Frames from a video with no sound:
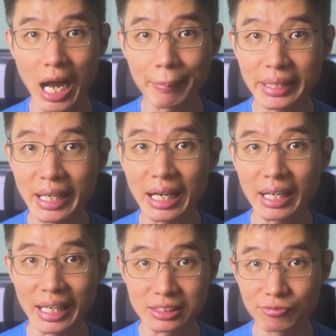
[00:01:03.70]
IBKR
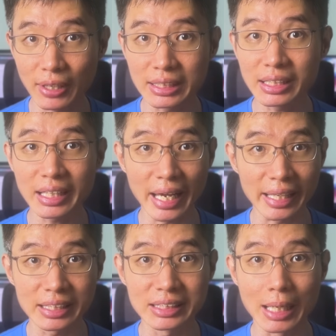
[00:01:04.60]
has finally
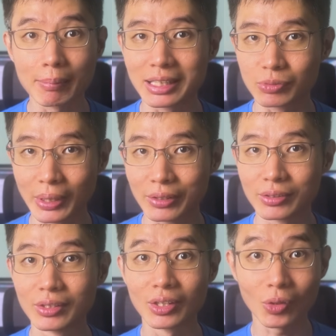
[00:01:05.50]
added them as
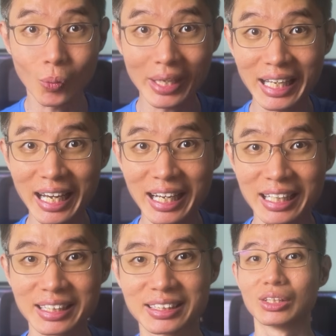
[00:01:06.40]
well.
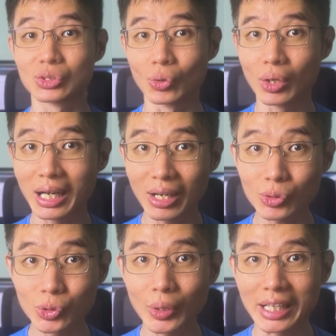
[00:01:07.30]
Voila! So how
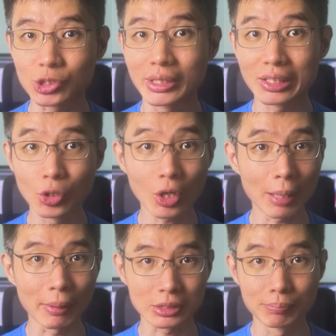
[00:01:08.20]
do you actually go
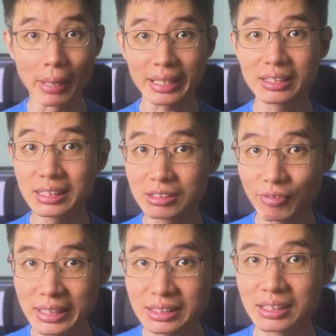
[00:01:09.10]
about buying these
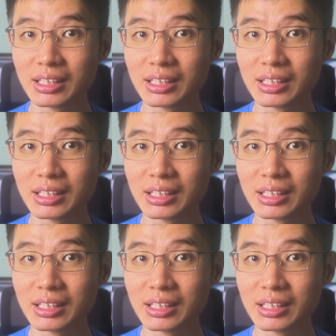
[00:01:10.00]
funds?